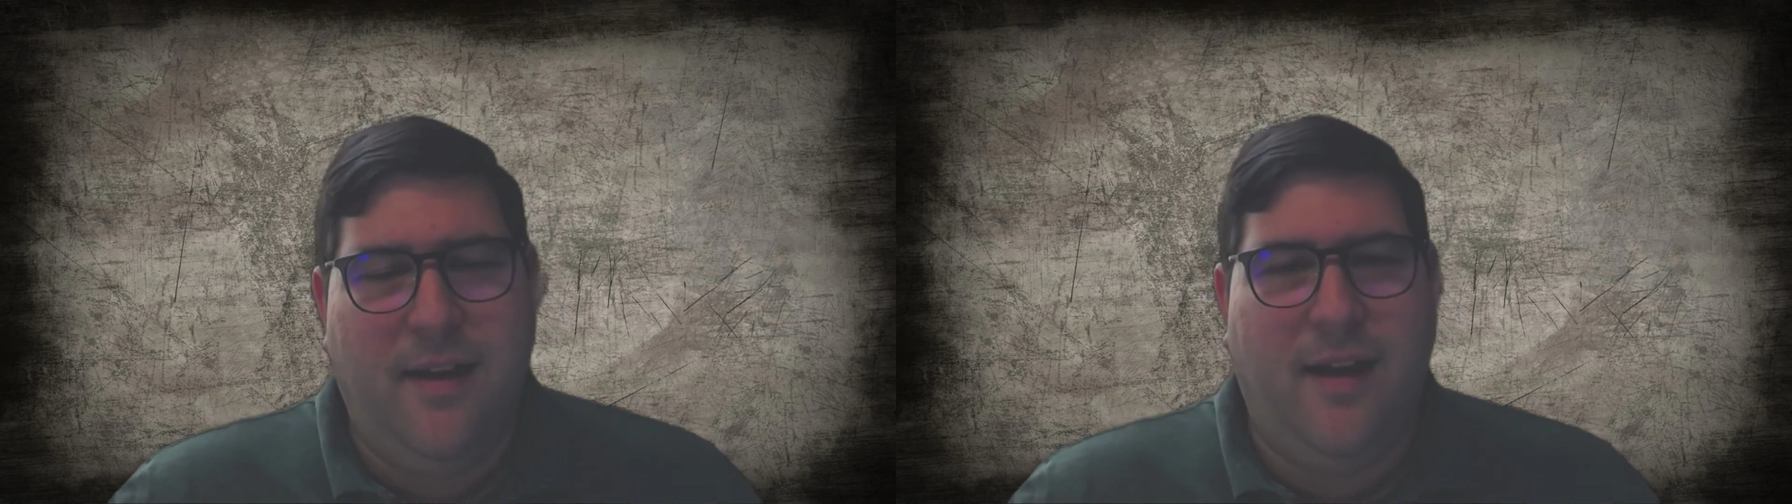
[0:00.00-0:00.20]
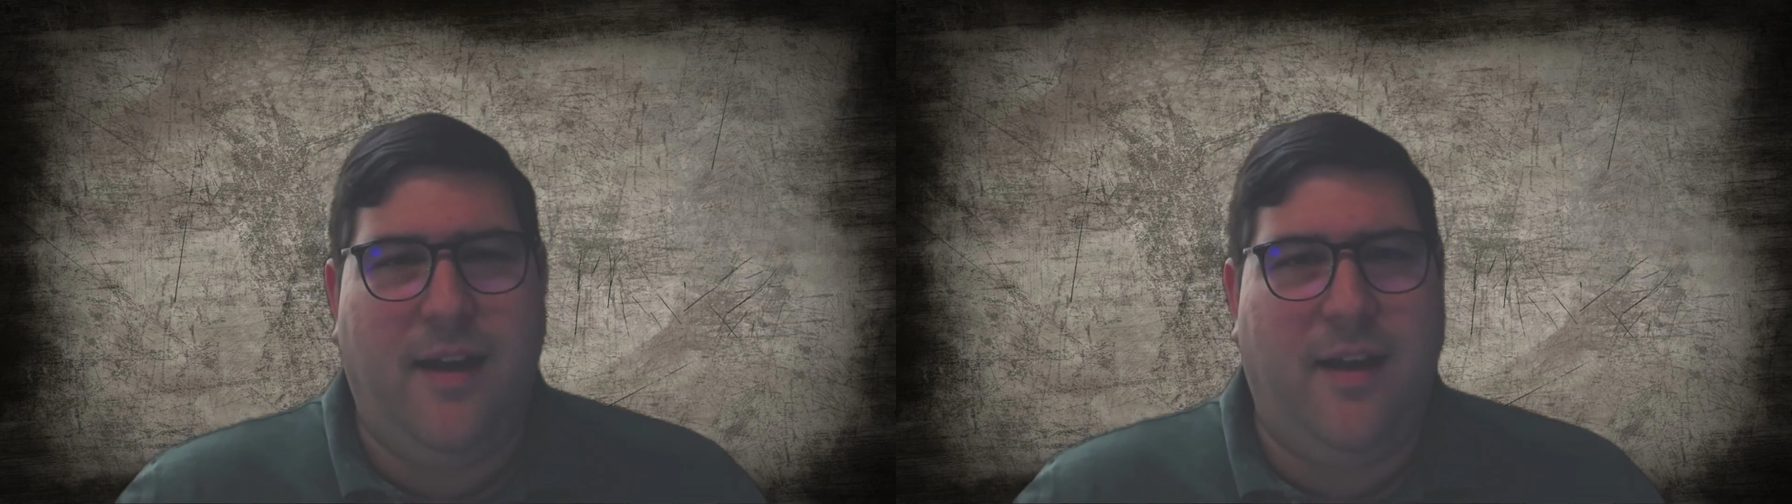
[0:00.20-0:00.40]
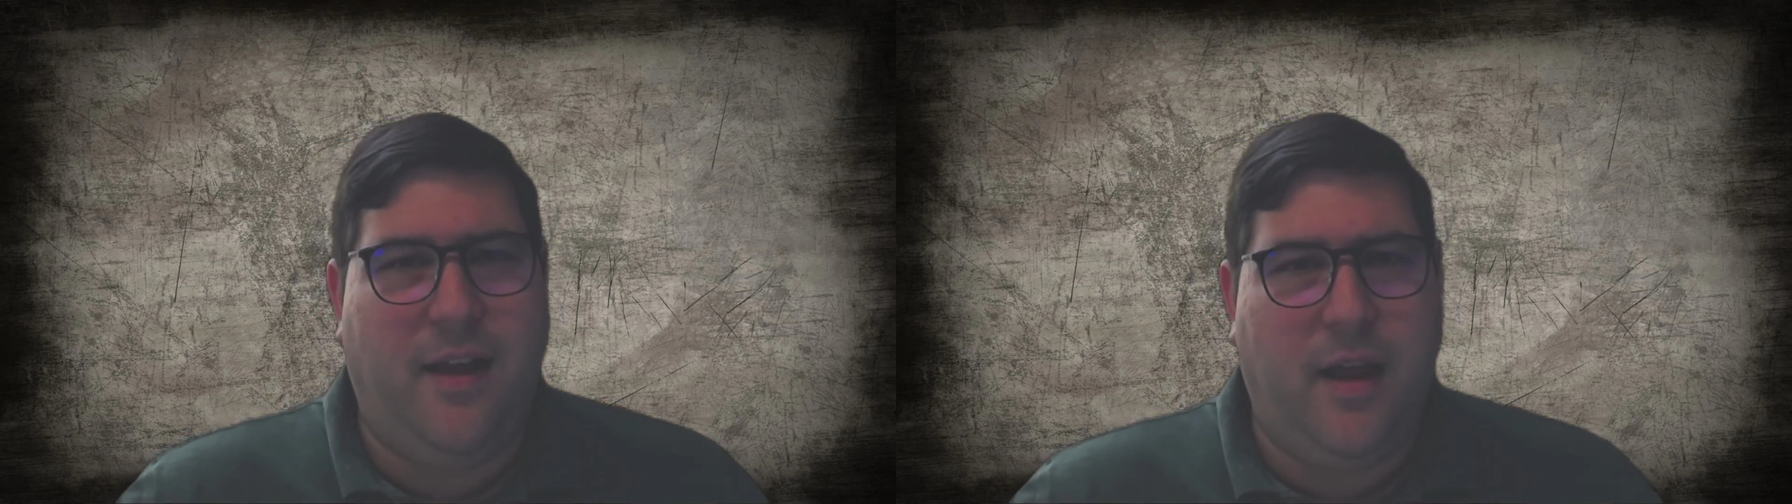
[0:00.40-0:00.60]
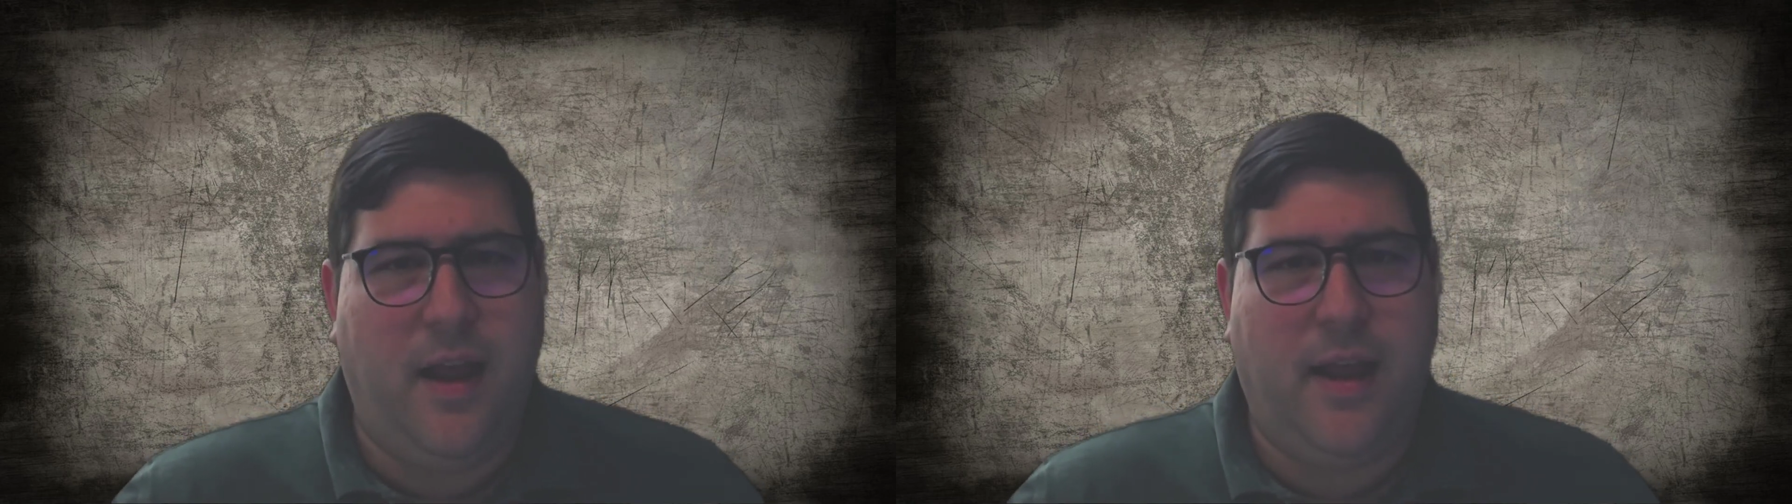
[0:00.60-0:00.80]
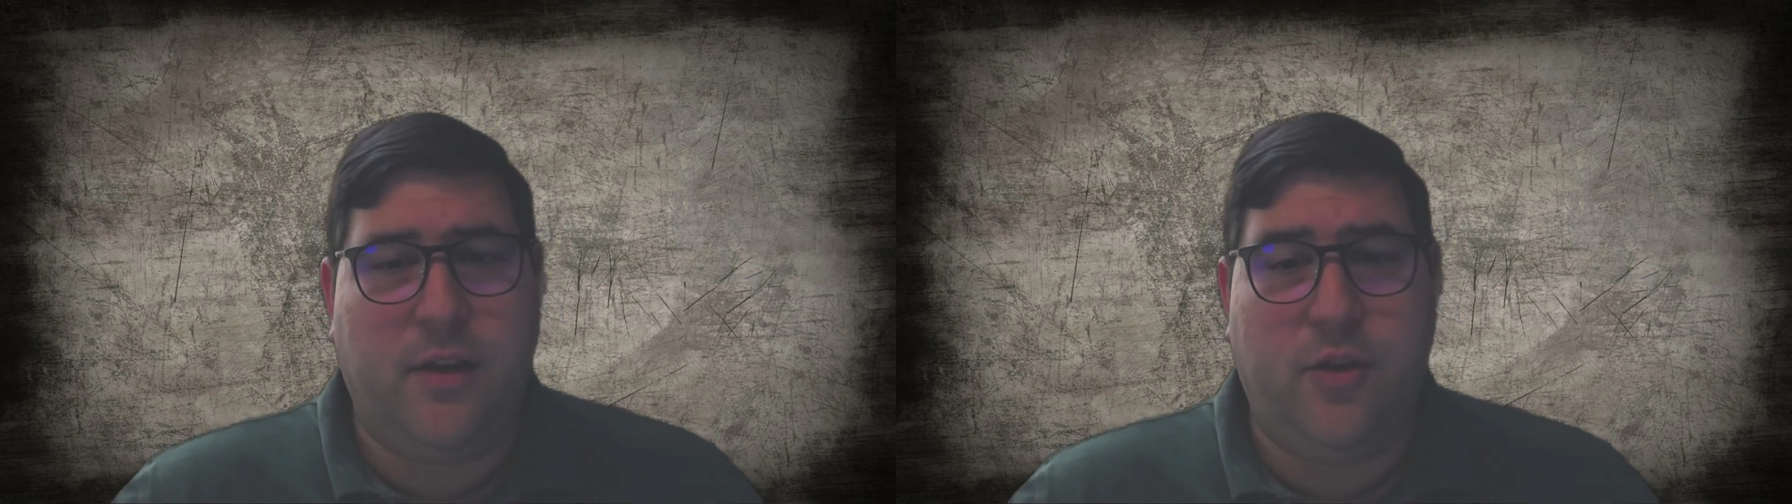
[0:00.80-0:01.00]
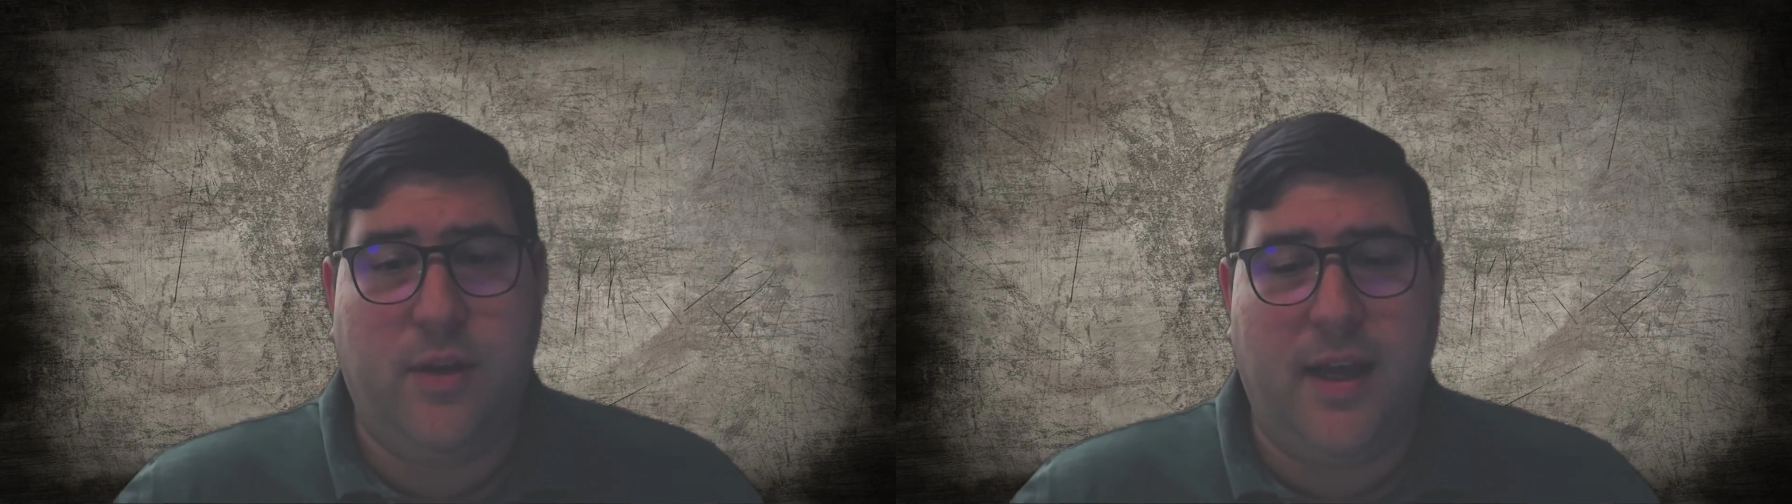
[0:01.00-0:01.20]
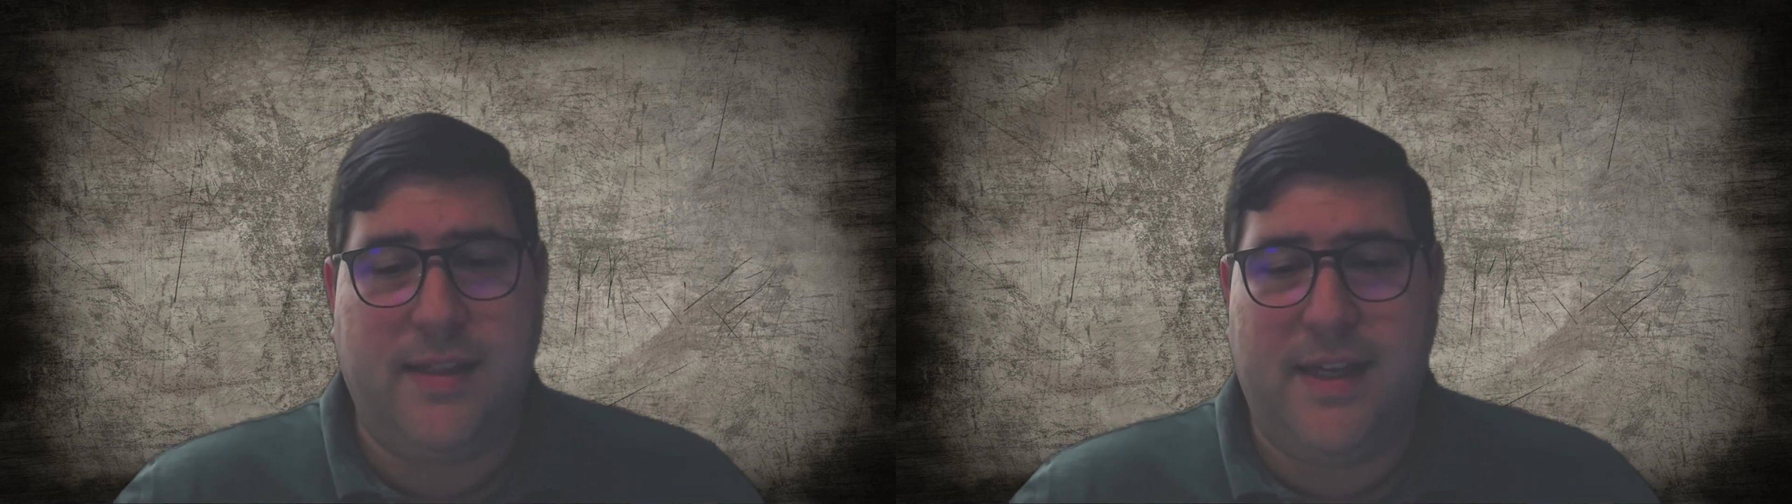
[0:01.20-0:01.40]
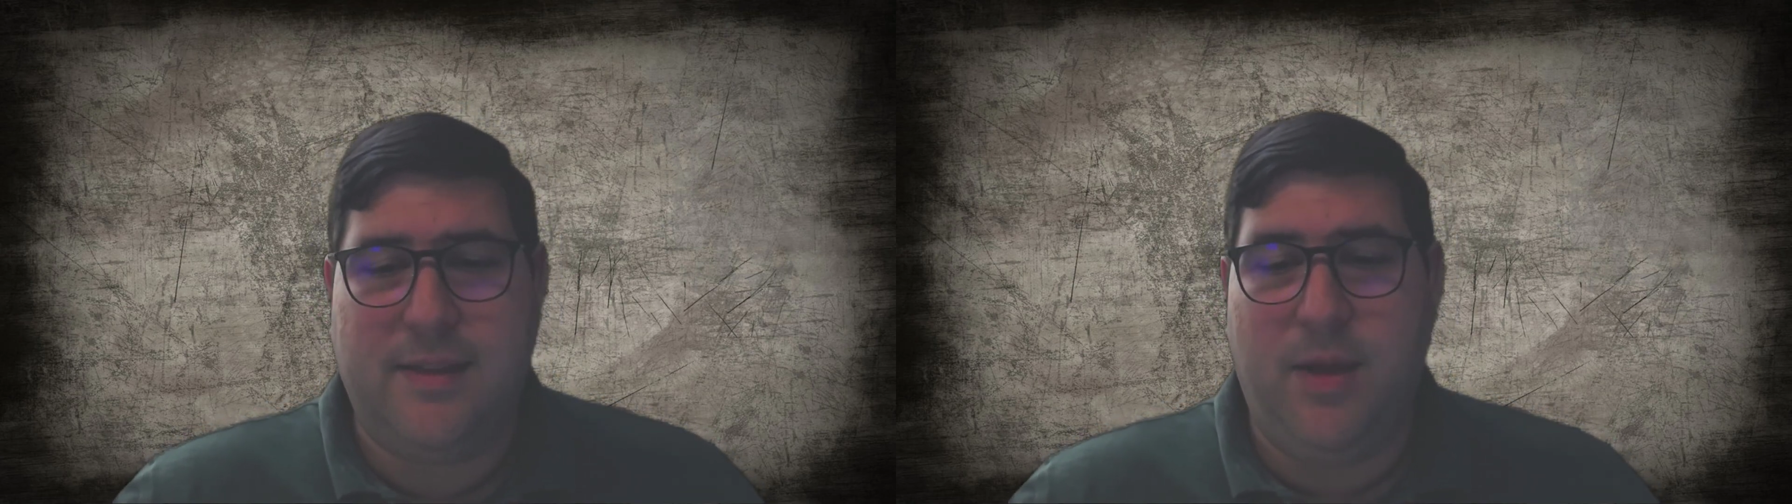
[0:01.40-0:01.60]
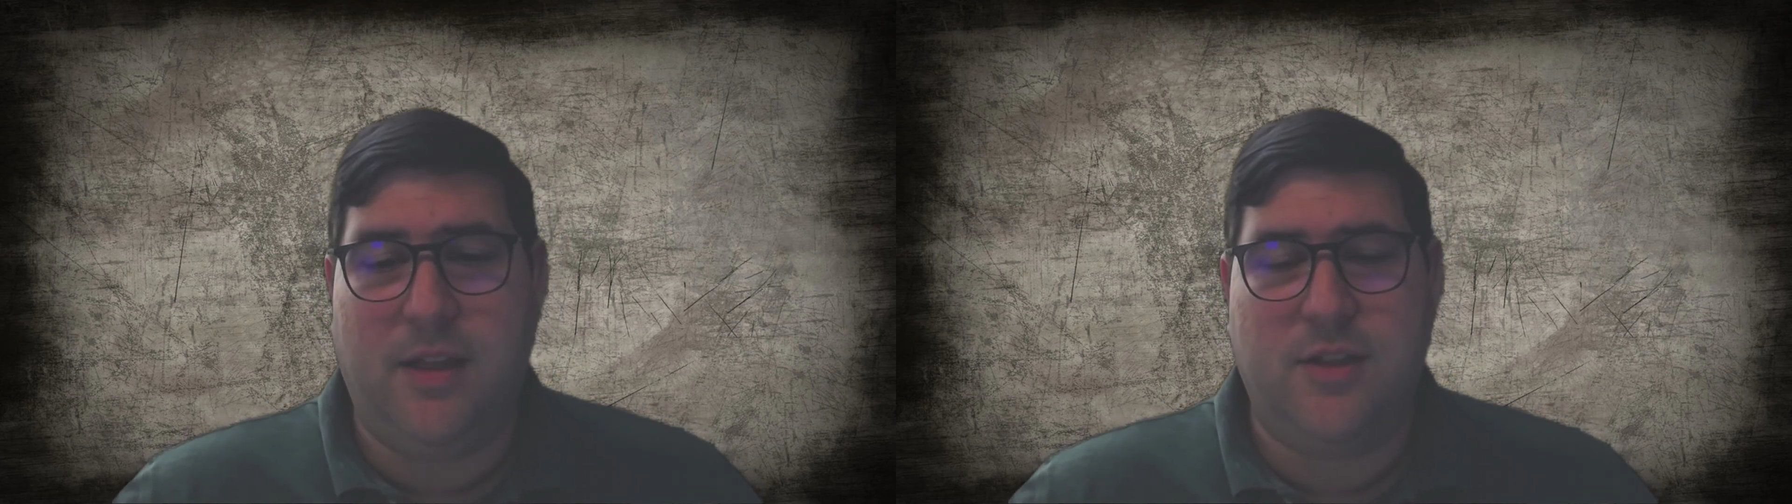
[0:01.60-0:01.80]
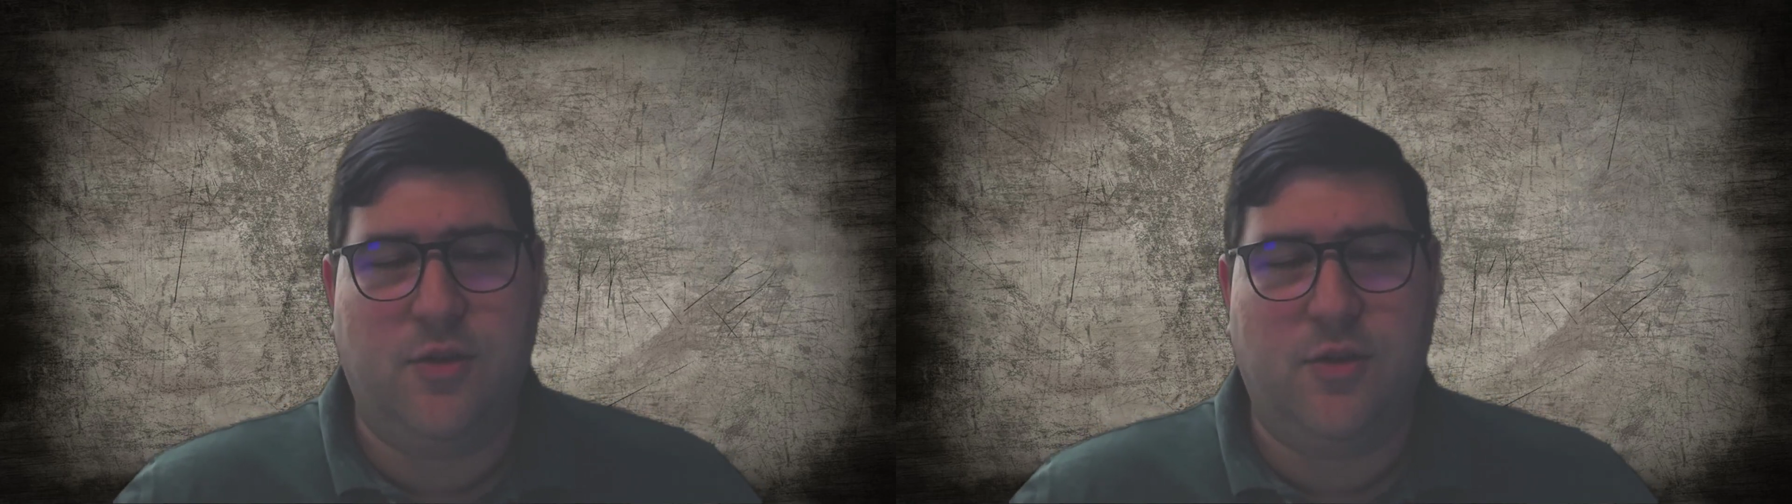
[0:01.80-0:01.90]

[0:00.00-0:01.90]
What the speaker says: and you can contact me on